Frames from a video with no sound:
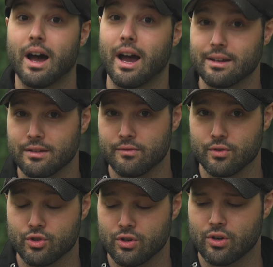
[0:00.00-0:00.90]
I did
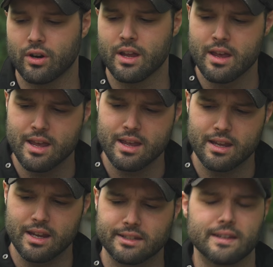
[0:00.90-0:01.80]
for sure,
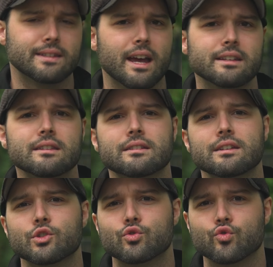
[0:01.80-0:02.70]
is the
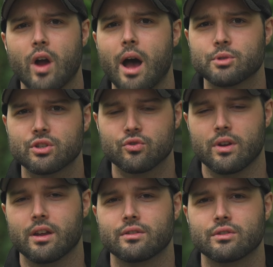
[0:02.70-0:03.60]
tendency to drop
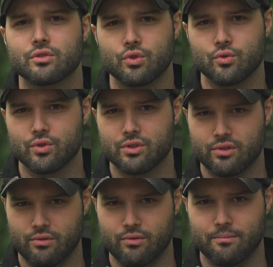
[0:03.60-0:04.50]
strands too
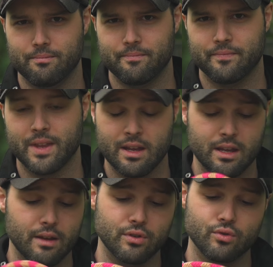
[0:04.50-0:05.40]
soon.
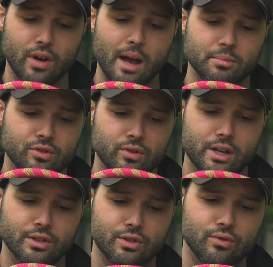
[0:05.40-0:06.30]
If you drop
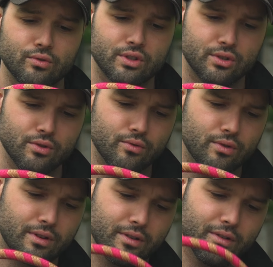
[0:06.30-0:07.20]
strands too
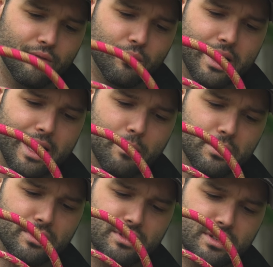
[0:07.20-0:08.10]
soon, what
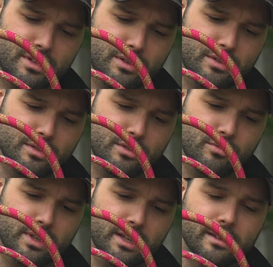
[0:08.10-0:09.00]
happens is
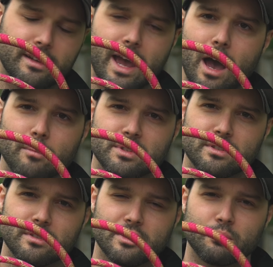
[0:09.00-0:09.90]
you get
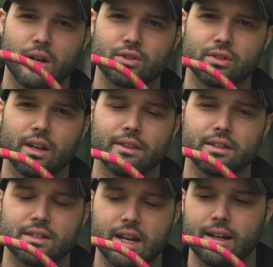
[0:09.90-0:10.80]
gaps, especially on the
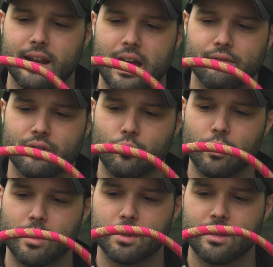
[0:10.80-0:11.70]
second half of the
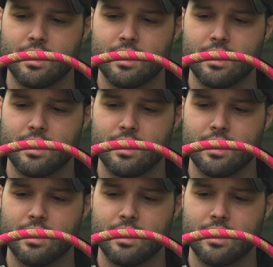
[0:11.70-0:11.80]
whip.